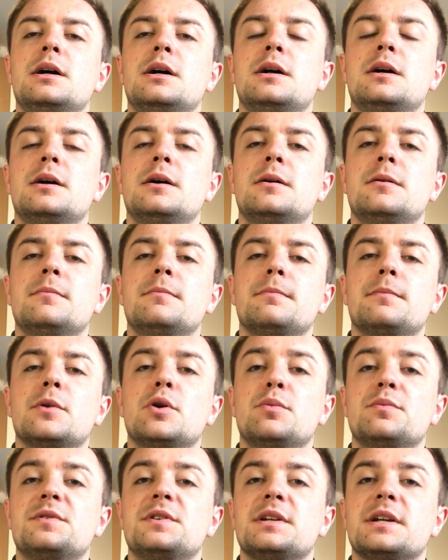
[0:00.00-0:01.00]

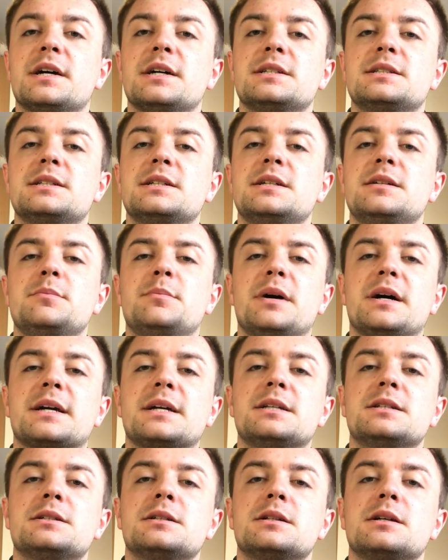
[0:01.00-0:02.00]
up to 19
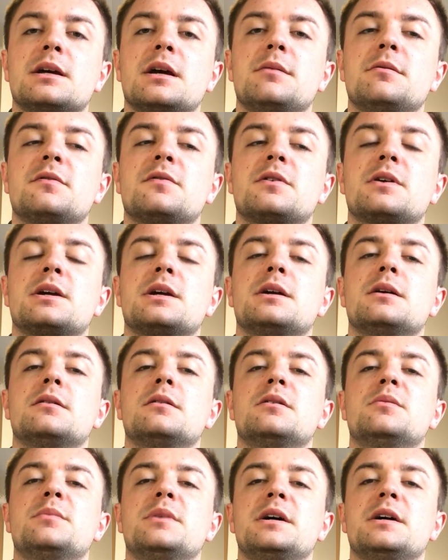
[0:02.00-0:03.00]
back into the game of cricket
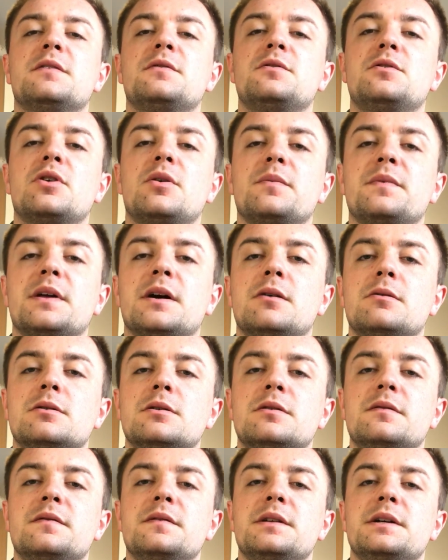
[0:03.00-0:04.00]
that may have dropped out
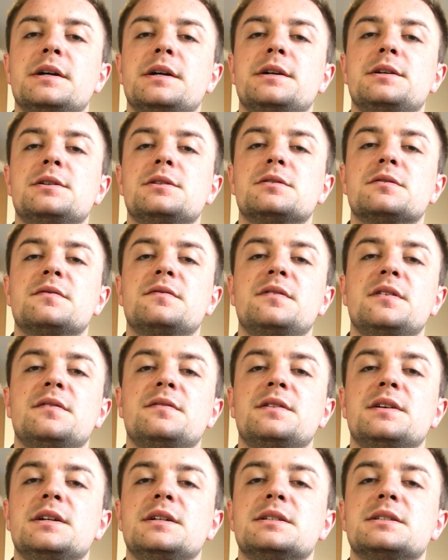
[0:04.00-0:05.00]
over the ages of
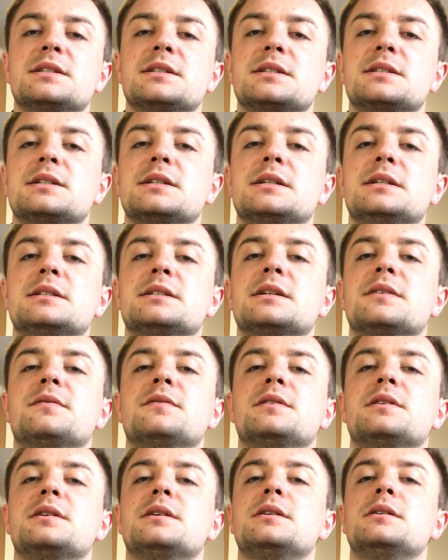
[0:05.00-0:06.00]
15, 16,
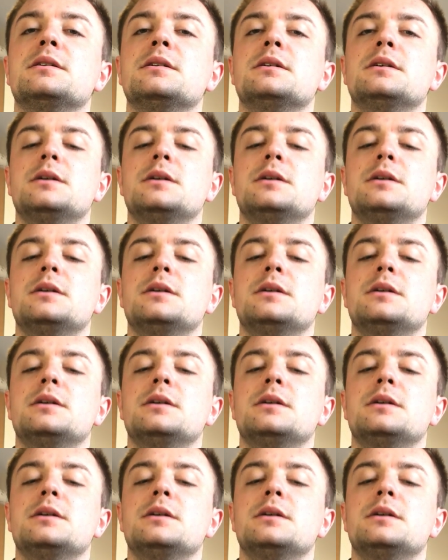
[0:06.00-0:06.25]
17.